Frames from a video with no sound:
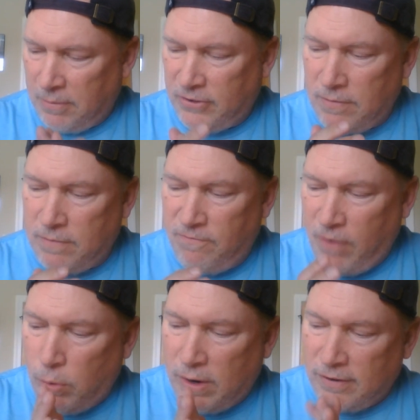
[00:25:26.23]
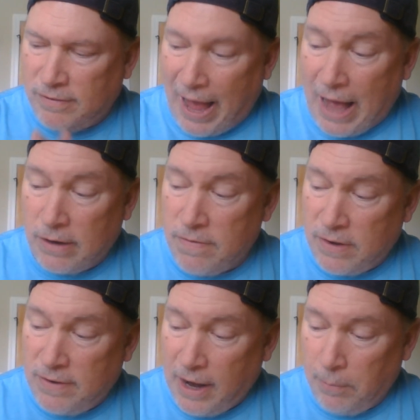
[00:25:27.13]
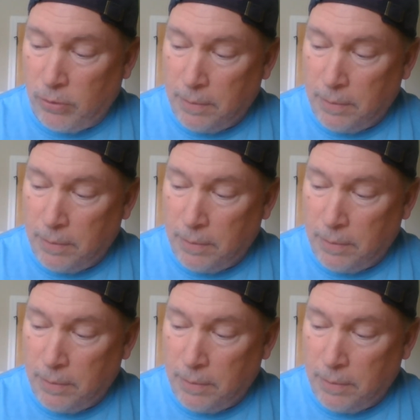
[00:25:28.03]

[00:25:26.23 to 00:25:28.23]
7, focus at the table.